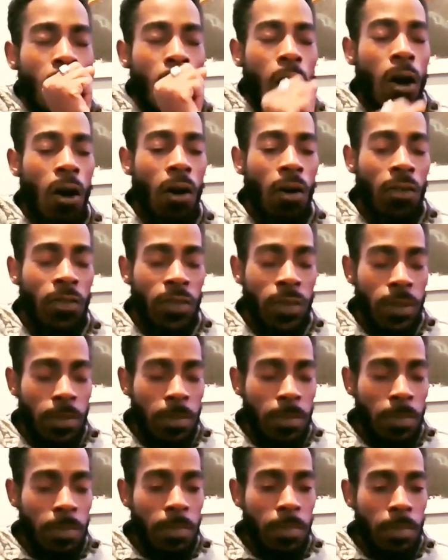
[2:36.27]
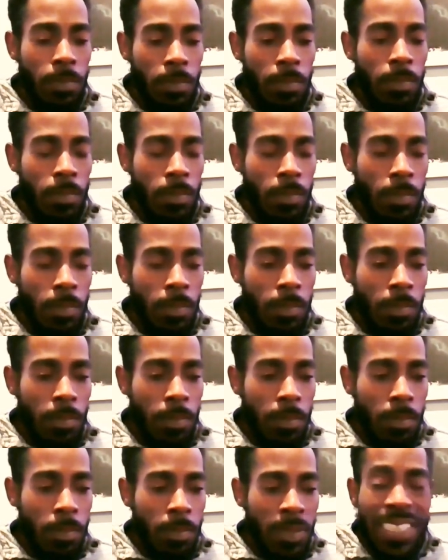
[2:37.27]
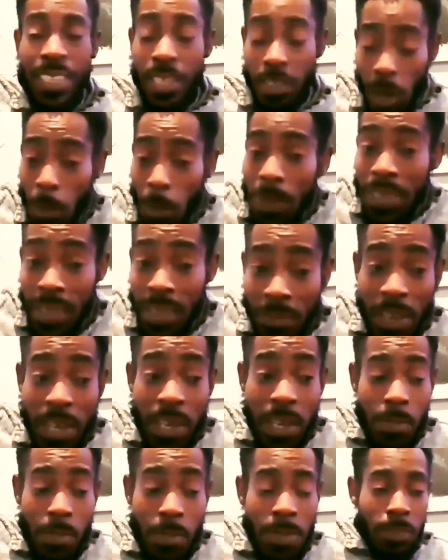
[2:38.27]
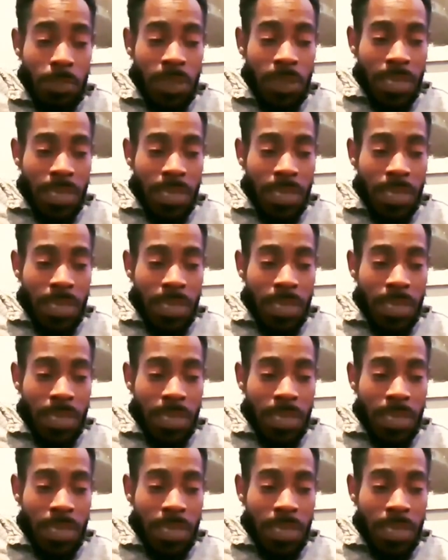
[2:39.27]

of economic development,